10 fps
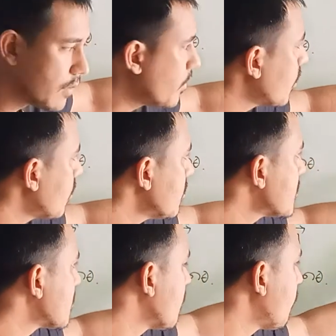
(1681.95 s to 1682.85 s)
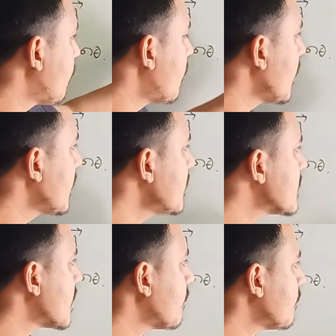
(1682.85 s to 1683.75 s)
Because for any
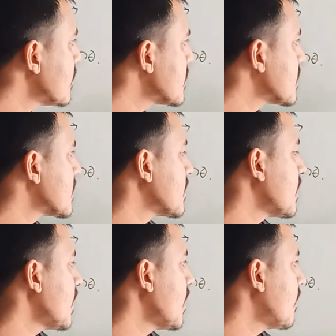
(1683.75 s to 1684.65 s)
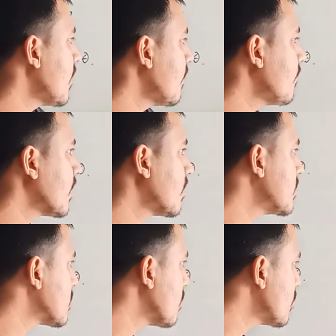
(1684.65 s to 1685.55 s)
surface, area vector
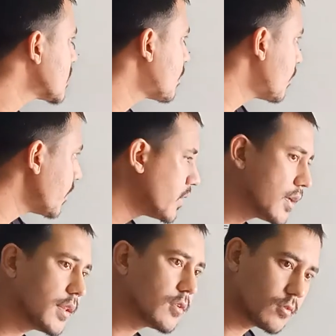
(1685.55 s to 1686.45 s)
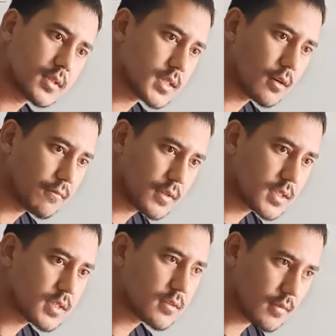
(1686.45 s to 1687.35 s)
is always perpendicular to the
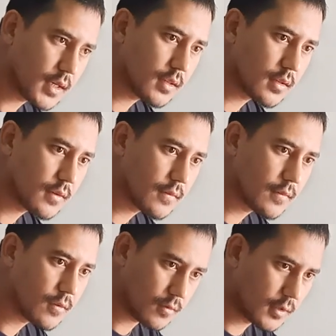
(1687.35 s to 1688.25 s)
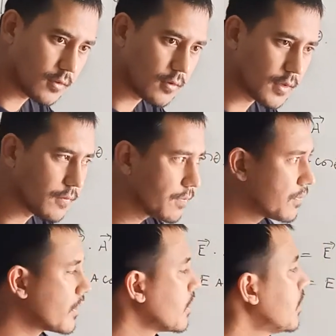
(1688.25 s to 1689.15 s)
surface, right? I don't know it.
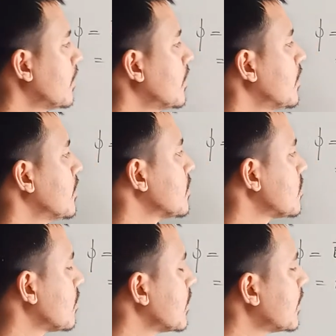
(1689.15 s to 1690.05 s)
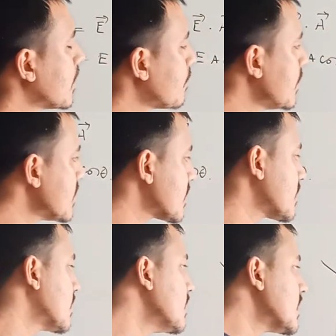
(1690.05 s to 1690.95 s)
So that
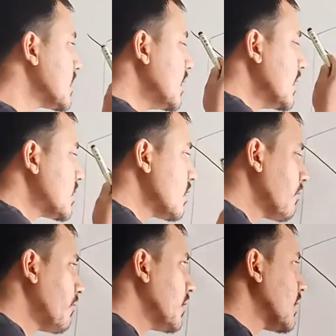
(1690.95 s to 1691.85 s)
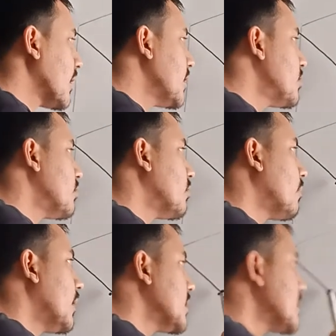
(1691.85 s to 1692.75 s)
means this electric field line
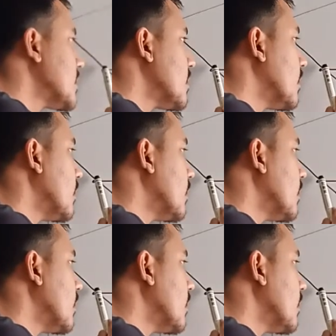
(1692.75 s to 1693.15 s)
should pass